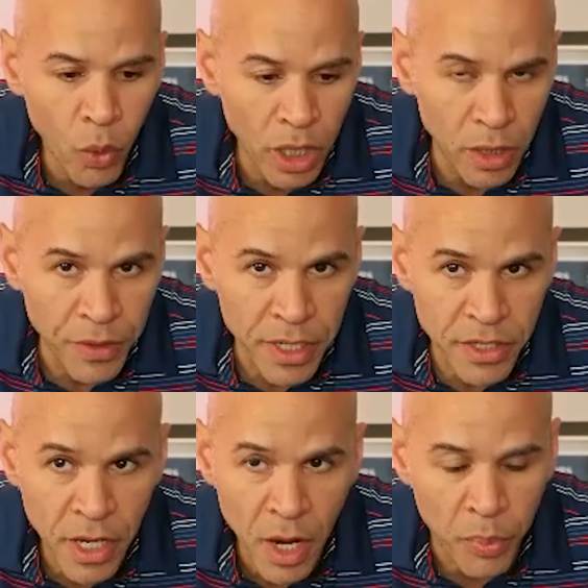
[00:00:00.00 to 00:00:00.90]

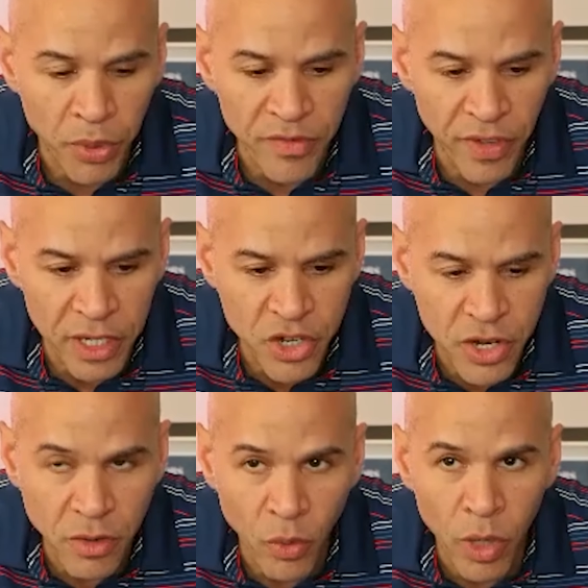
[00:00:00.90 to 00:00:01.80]
wellness,
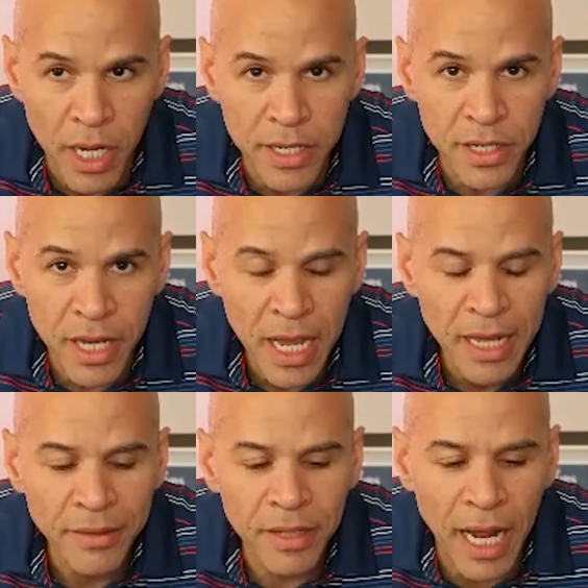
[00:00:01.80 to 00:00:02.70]
prevention was
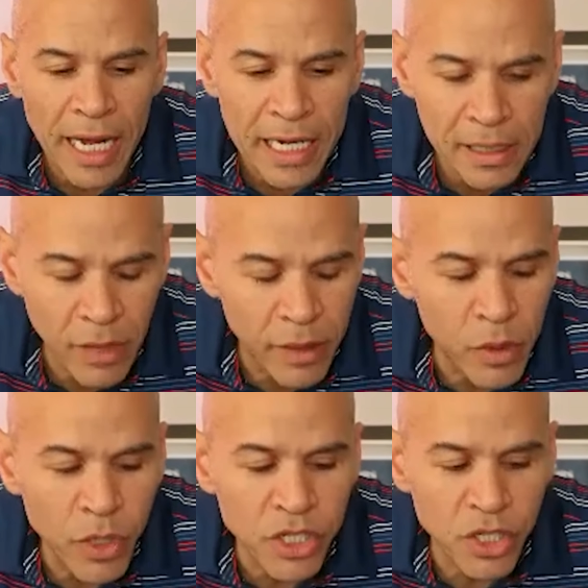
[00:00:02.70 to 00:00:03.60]

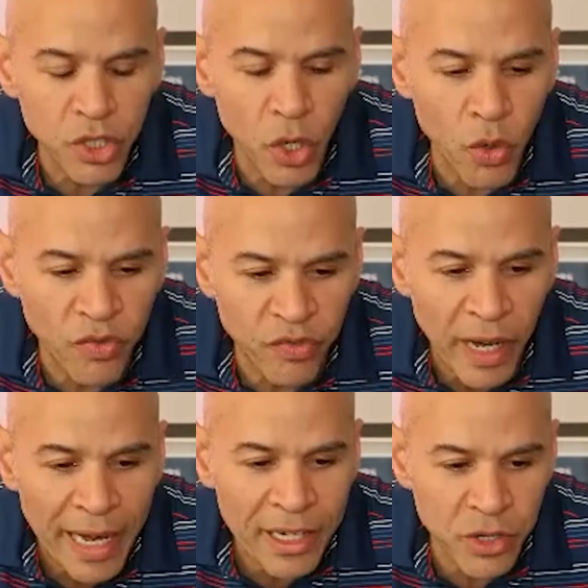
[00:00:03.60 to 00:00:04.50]
it was so
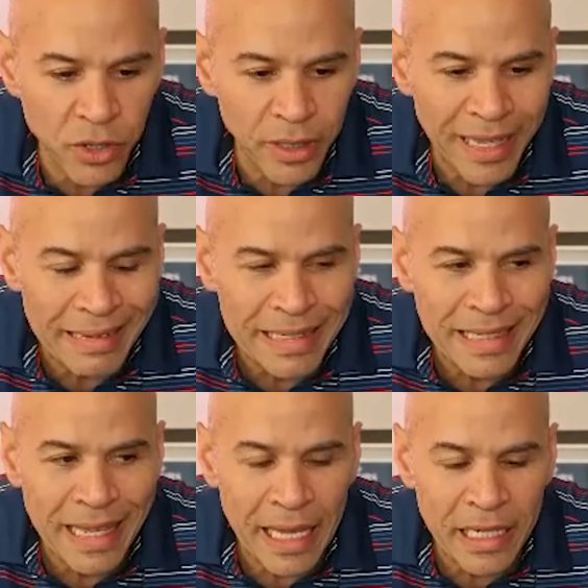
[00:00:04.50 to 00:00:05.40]
fractional. I
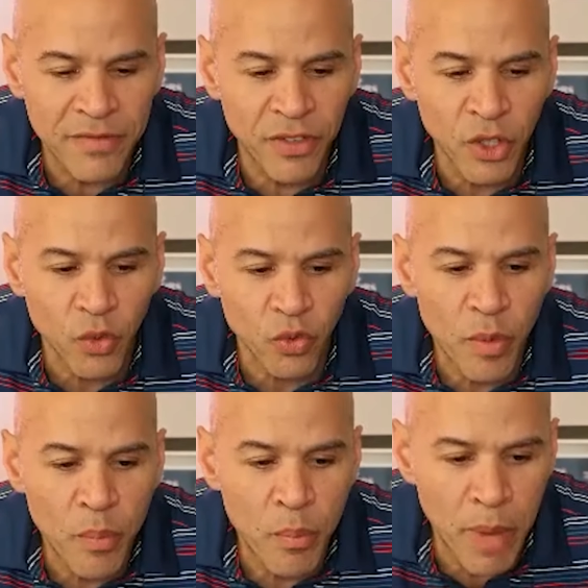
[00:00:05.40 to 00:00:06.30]
can't even
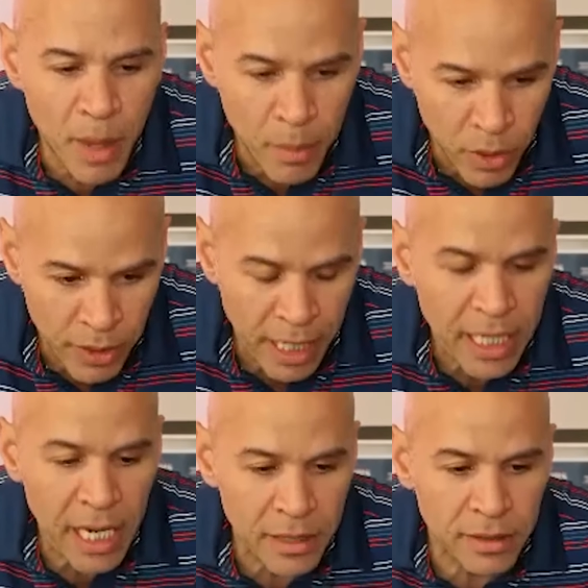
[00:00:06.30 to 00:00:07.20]
remember it.
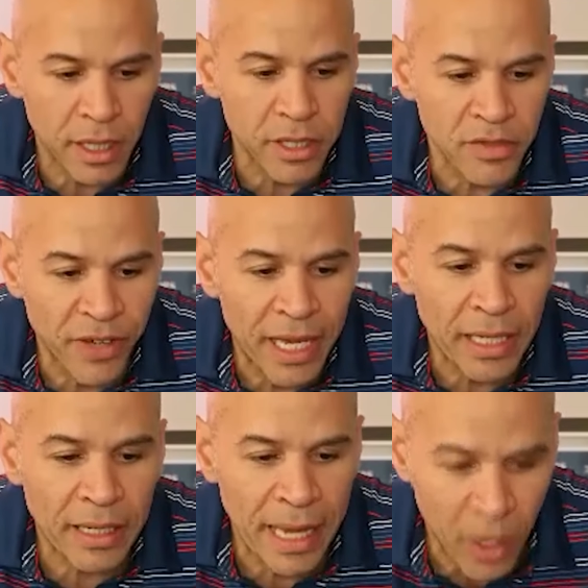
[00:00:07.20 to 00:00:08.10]
I can't tell you if I
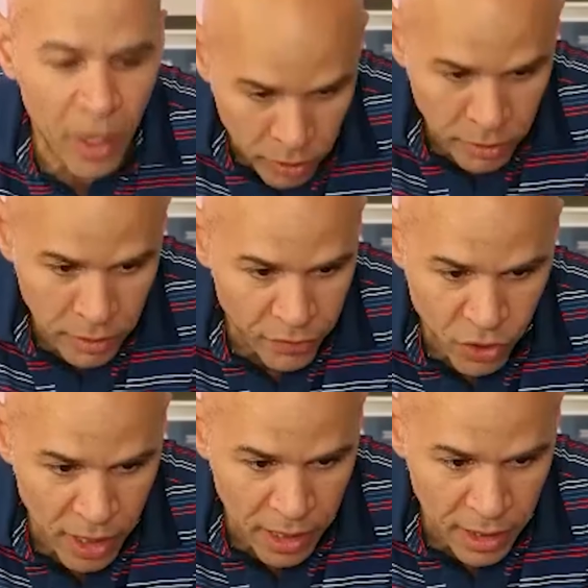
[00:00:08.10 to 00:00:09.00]
had an hour
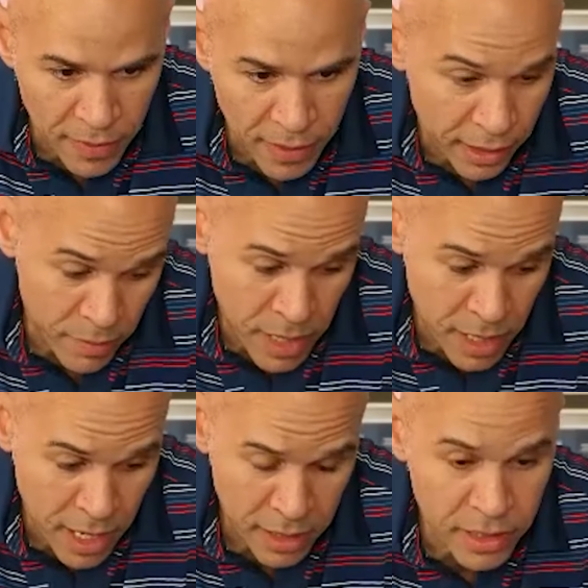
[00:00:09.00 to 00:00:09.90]
of training in that. I'm
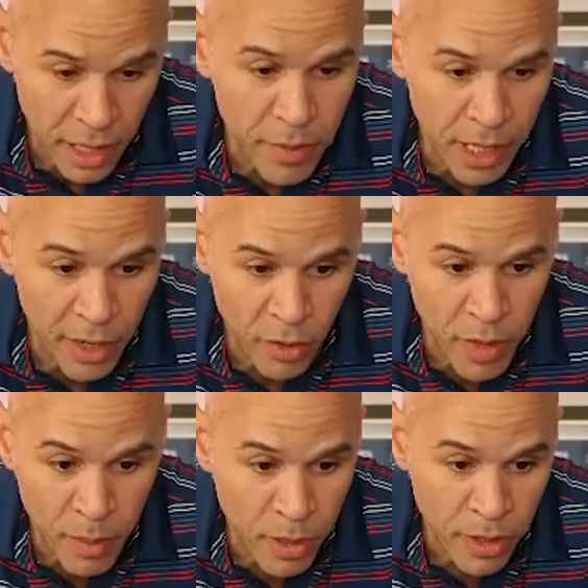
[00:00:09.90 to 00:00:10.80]
being honest. I mean, I
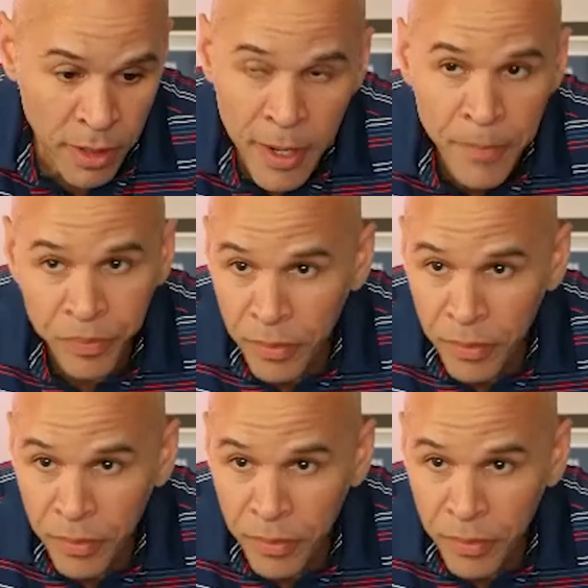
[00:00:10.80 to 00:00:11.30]
remember